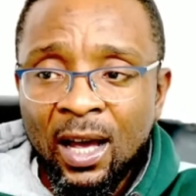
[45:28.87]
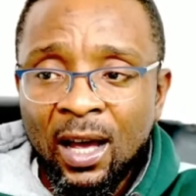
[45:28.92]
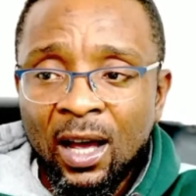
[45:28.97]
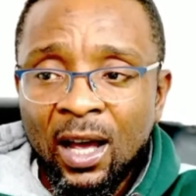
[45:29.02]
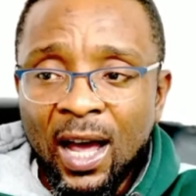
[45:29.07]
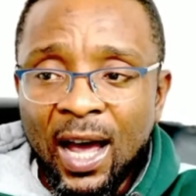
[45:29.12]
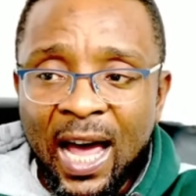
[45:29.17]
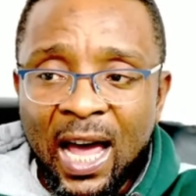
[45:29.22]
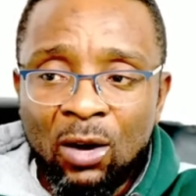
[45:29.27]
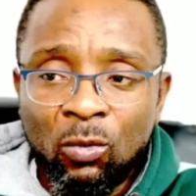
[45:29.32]

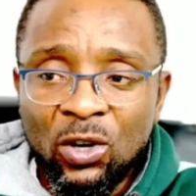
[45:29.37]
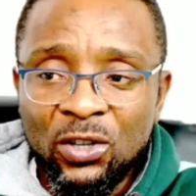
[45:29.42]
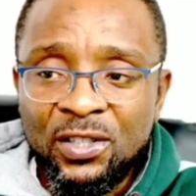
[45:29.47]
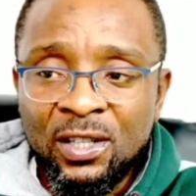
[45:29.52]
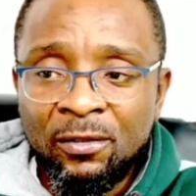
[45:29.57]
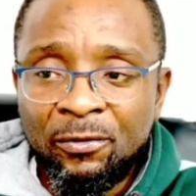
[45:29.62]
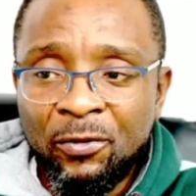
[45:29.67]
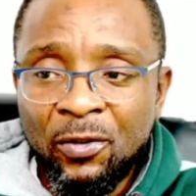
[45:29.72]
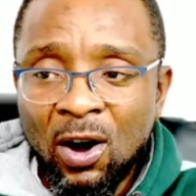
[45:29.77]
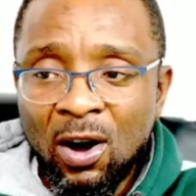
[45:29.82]
I was
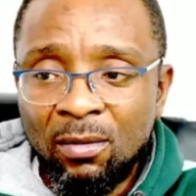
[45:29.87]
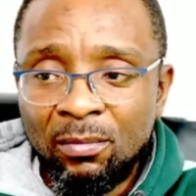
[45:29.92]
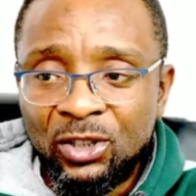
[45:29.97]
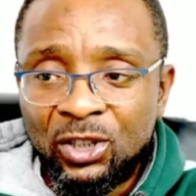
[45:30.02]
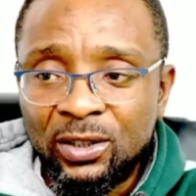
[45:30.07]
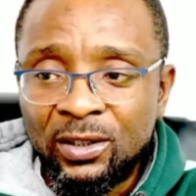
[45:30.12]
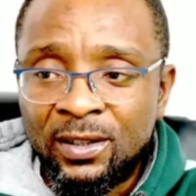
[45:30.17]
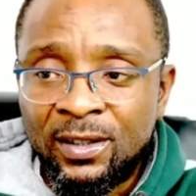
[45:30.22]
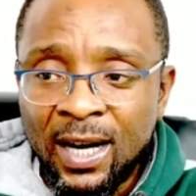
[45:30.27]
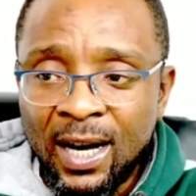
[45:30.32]
informed
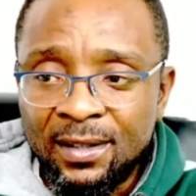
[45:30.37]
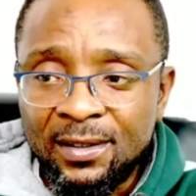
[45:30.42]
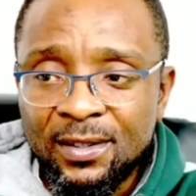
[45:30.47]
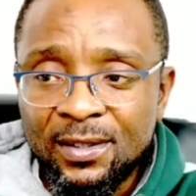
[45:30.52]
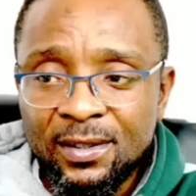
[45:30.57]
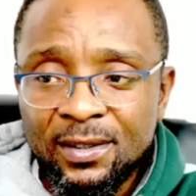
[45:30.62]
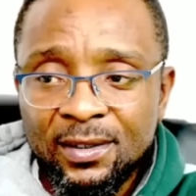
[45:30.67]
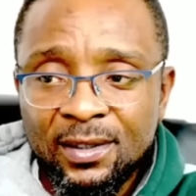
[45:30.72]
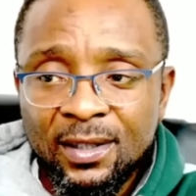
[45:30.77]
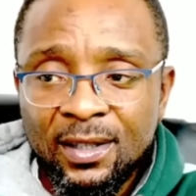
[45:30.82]
that
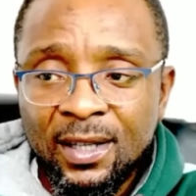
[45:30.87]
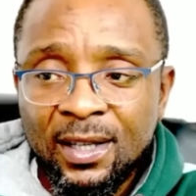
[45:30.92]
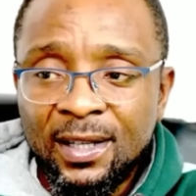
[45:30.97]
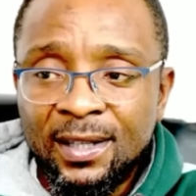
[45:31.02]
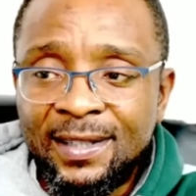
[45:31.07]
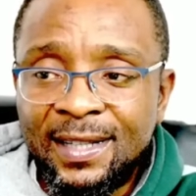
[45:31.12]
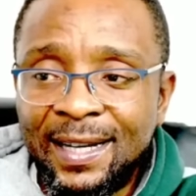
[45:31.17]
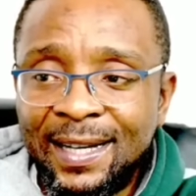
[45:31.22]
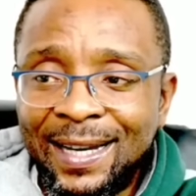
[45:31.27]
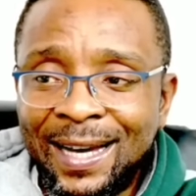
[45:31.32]

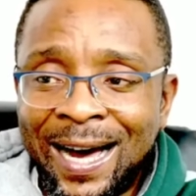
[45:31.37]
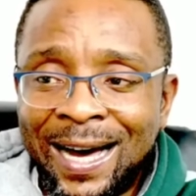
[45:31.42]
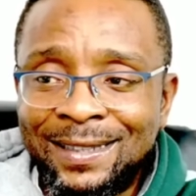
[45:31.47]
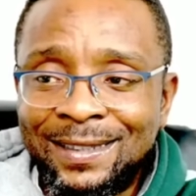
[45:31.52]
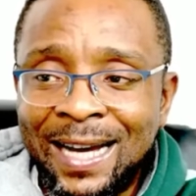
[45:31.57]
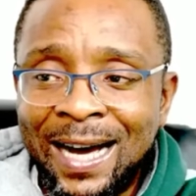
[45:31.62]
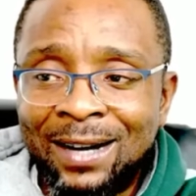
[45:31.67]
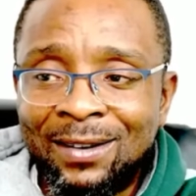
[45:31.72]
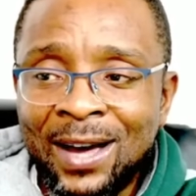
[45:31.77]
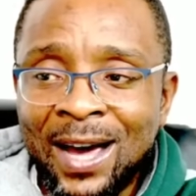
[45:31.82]
they had
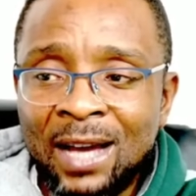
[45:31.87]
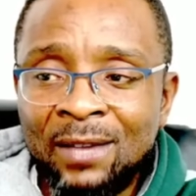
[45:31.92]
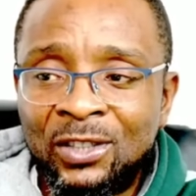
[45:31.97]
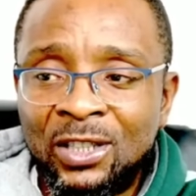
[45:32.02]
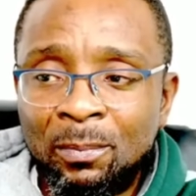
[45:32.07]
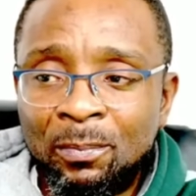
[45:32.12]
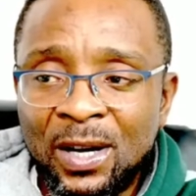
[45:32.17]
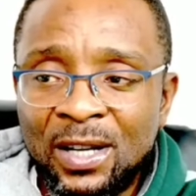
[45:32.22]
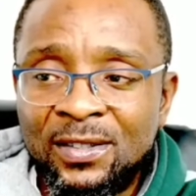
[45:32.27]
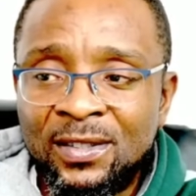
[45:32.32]
arrived the
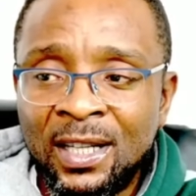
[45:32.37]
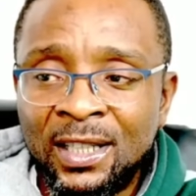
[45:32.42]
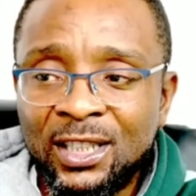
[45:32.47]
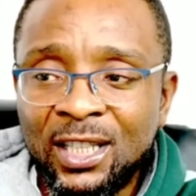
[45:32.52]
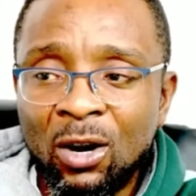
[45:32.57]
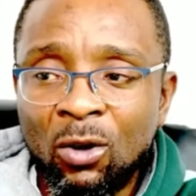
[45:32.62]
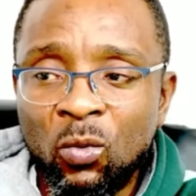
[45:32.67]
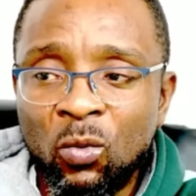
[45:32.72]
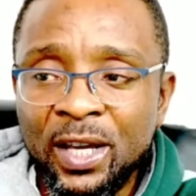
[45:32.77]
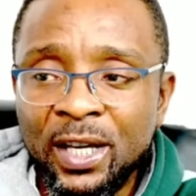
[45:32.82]
presidential
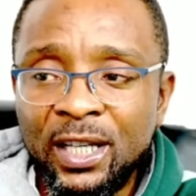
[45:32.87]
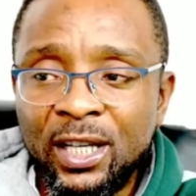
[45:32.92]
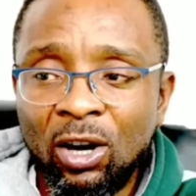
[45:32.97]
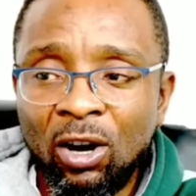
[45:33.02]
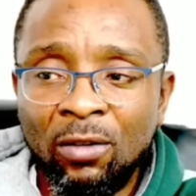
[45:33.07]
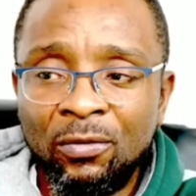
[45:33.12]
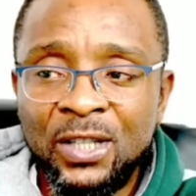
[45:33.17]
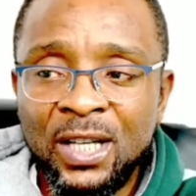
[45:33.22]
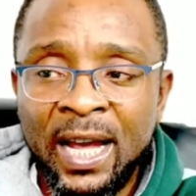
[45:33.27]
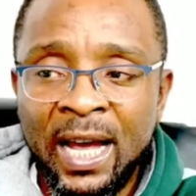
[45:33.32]
wing
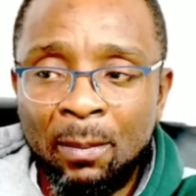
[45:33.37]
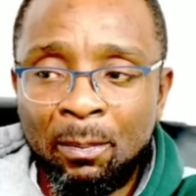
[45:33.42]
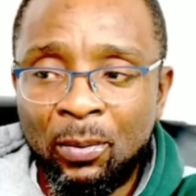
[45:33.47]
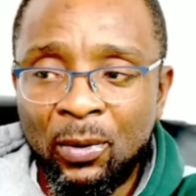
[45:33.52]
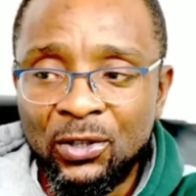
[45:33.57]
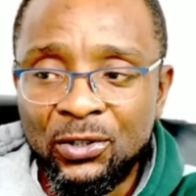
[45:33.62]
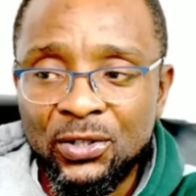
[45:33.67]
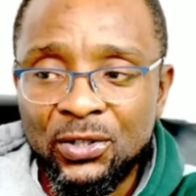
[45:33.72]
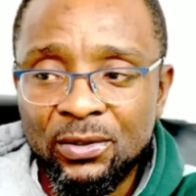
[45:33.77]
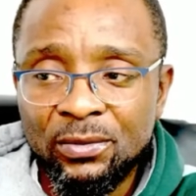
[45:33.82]
of the
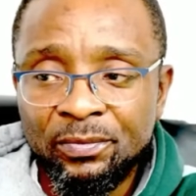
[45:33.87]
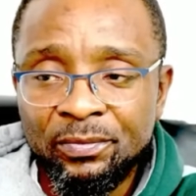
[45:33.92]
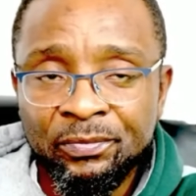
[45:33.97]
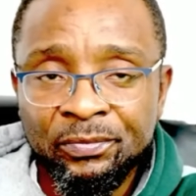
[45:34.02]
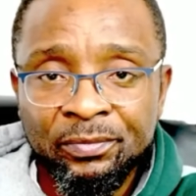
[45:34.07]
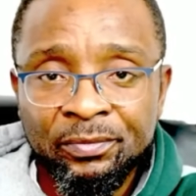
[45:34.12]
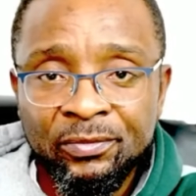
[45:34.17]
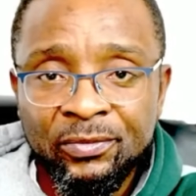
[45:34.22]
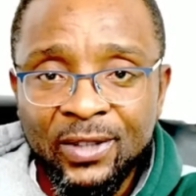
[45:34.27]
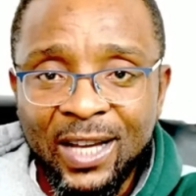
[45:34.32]
airport.
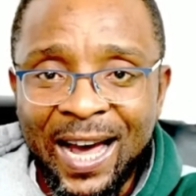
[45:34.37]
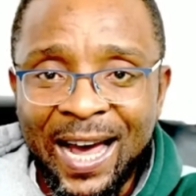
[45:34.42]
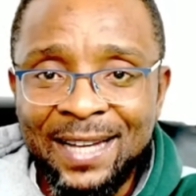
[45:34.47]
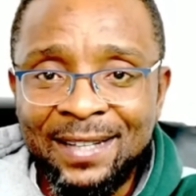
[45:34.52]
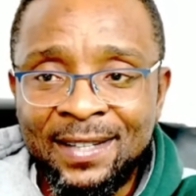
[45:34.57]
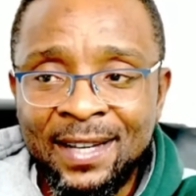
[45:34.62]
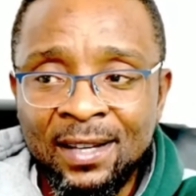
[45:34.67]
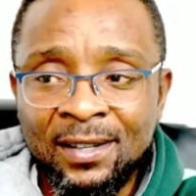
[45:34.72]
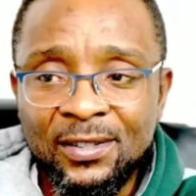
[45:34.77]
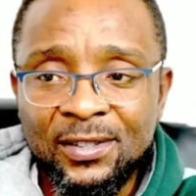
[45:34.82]
I
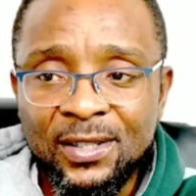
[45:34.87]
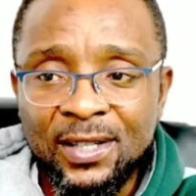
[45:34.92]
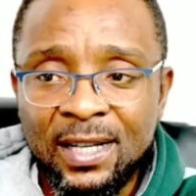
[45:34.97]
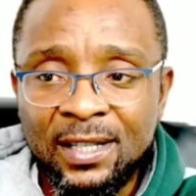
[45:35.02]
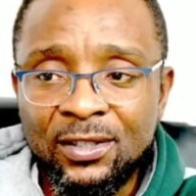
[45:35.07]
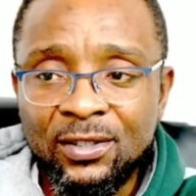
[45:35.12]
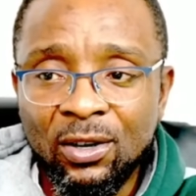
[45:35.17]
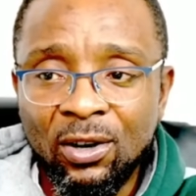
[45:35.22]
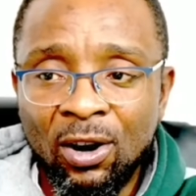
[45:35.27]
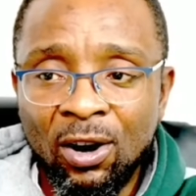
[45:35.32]
then
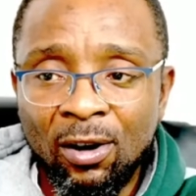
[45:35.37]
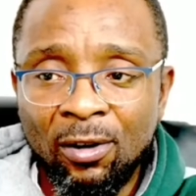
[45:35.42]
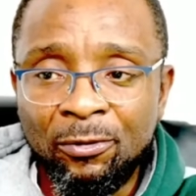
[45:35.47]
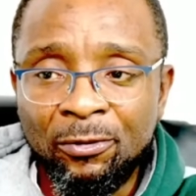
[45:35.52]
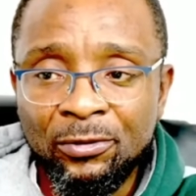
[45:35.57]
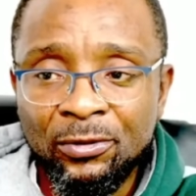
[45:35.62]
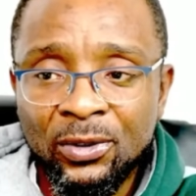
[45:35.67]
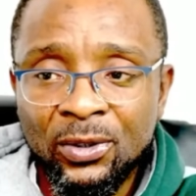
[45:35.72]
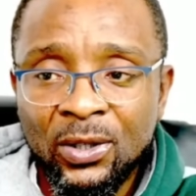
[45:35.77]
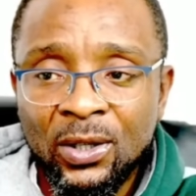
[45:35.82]
sent
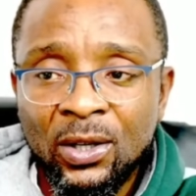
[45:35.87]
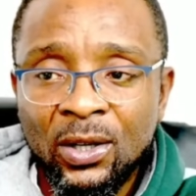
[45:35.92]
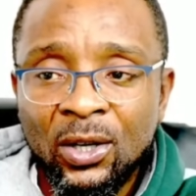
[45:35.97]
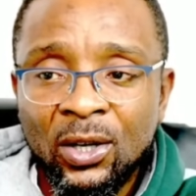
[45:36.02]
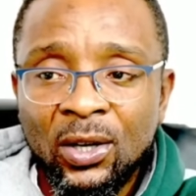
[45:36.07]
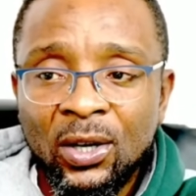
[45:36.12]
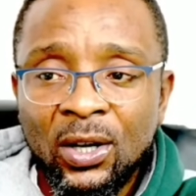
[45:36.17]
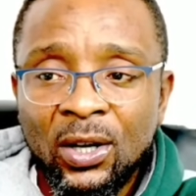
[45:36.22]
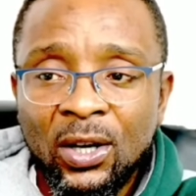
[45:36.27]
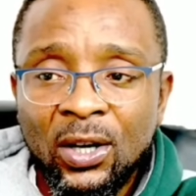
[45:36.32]
off
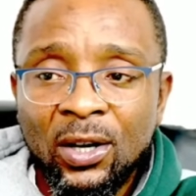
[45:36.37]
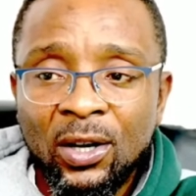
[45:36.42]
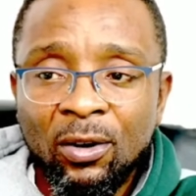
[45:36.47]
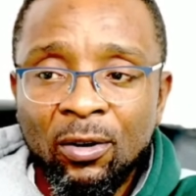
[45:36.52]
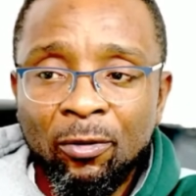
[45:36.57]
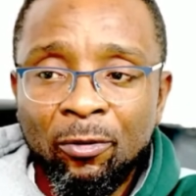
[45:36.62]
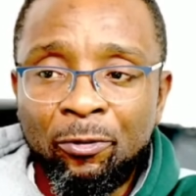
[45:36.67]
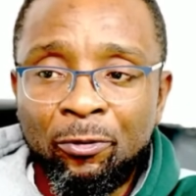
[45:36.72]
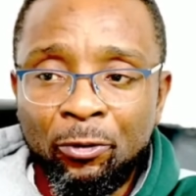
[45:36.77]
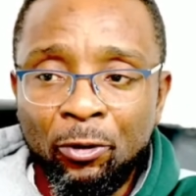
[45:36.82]

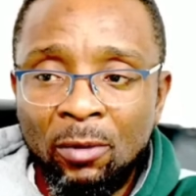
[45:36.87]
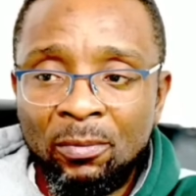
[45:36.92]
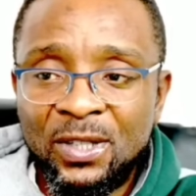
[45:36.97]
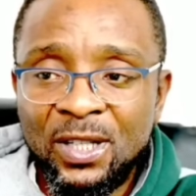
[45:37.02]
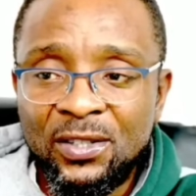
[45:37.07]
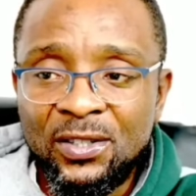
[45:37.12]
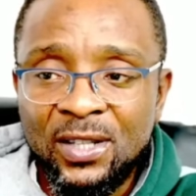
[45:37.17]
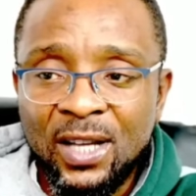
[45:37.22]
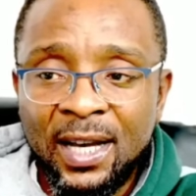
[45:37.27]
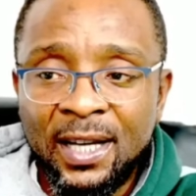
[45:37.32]
from the
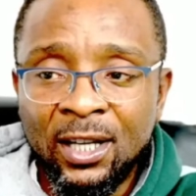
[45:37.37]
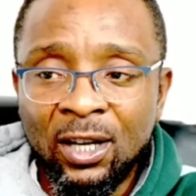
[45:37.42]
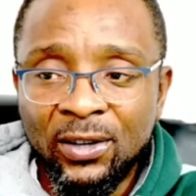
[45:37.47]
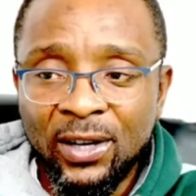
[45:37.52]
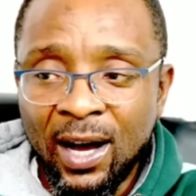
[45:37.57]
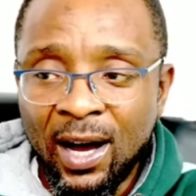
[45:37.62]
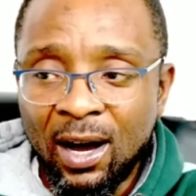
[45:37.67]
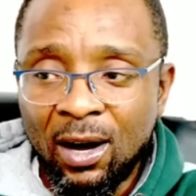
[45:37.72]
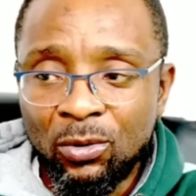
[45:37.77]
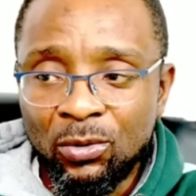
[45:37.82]
Stallion
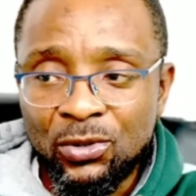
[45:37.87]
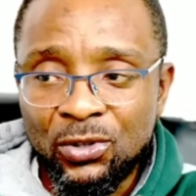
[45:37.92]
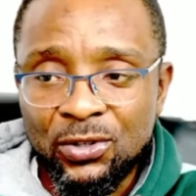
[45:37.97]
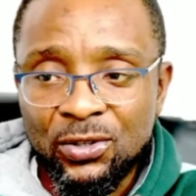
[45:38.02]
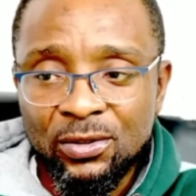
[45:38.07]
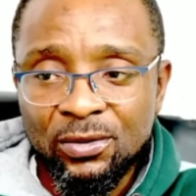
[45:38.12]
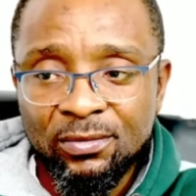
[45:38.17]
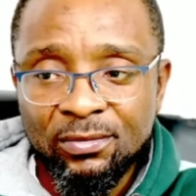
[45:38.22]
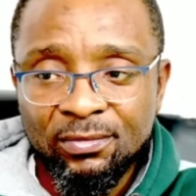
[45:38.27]
House,